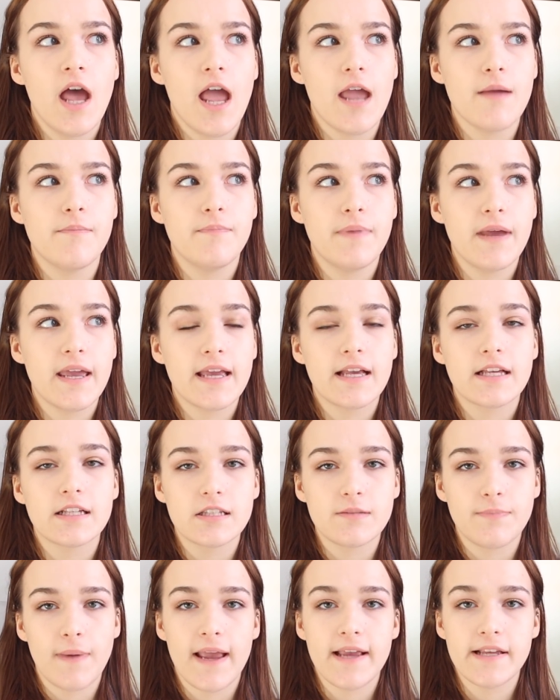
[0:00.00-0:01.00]
a big
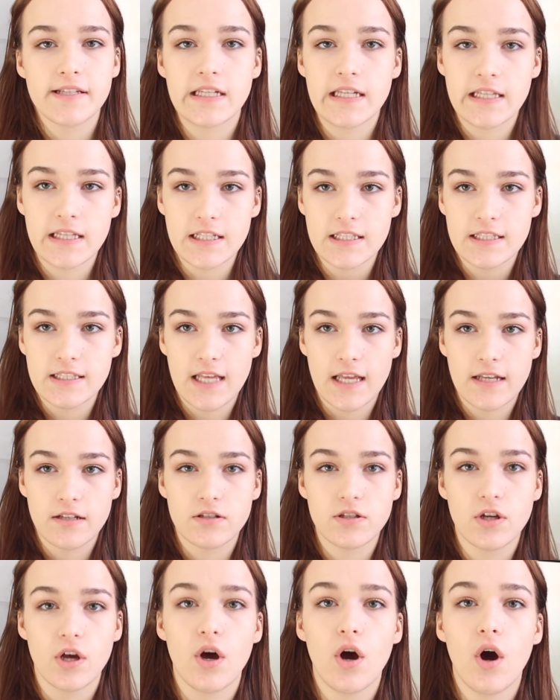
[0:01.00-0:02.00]
space in the
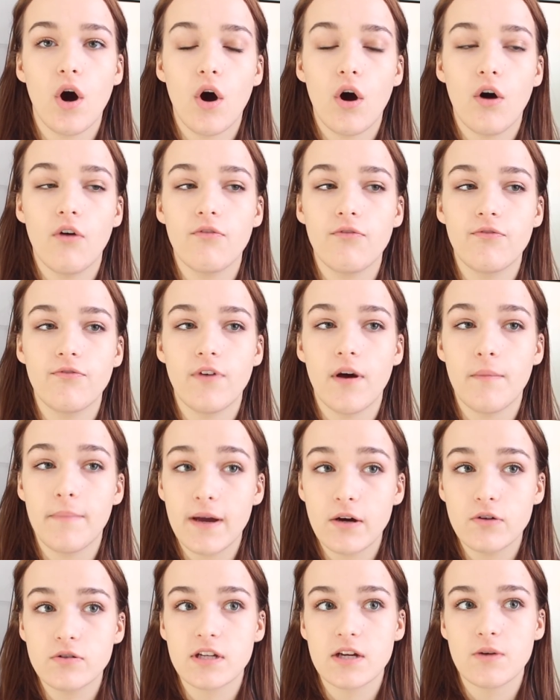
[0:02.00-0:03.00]
centre of a
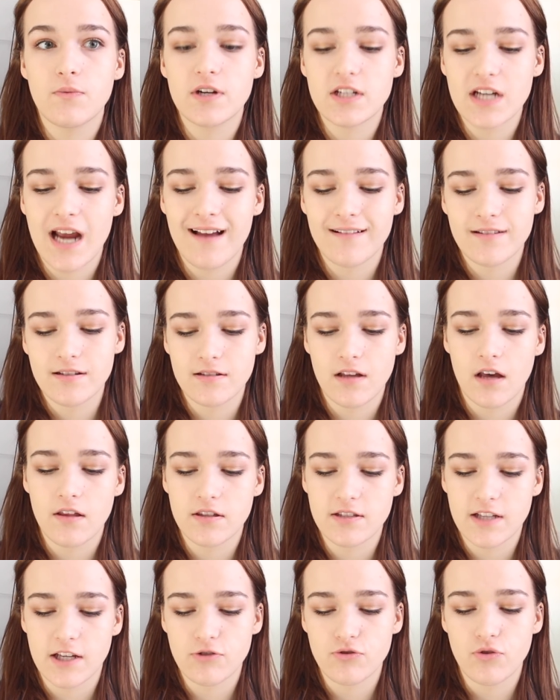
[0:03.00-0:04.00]
building which acts as like
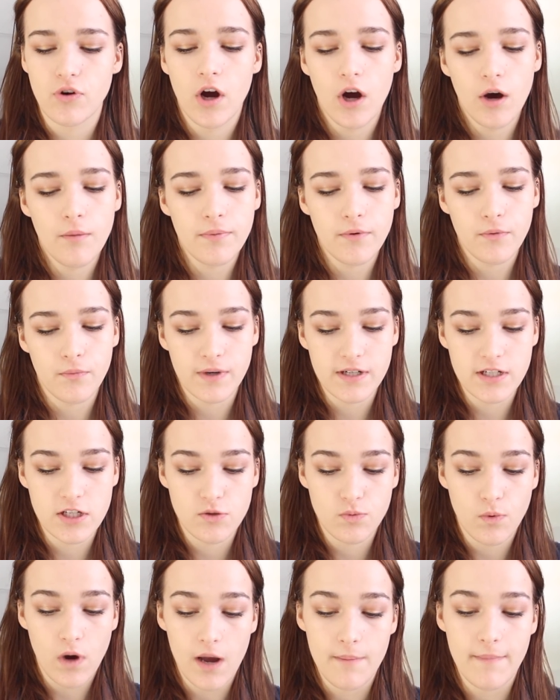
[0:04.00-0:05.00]
the central hub, which
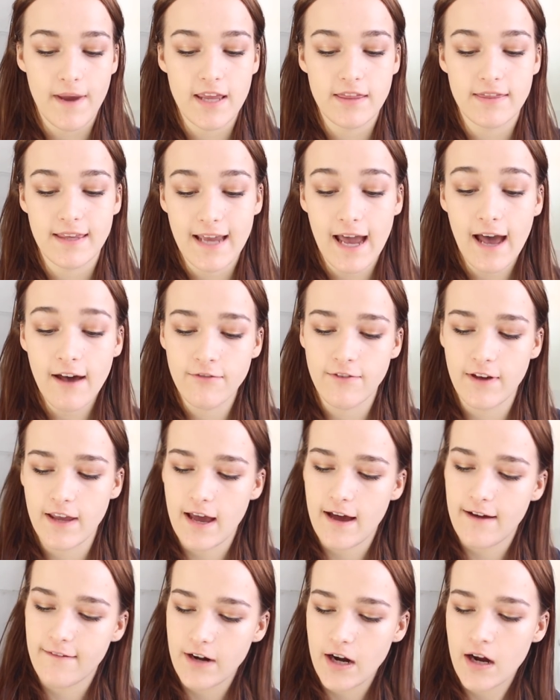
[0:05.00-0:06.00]
is what I made the cafe
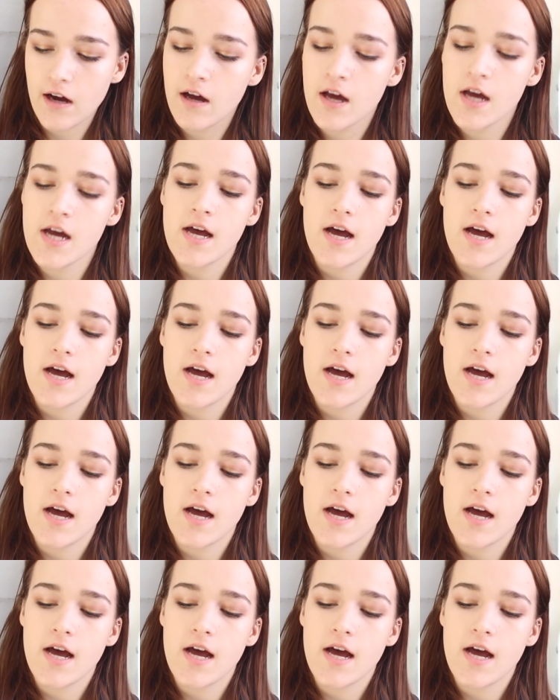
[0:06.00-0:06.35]
area.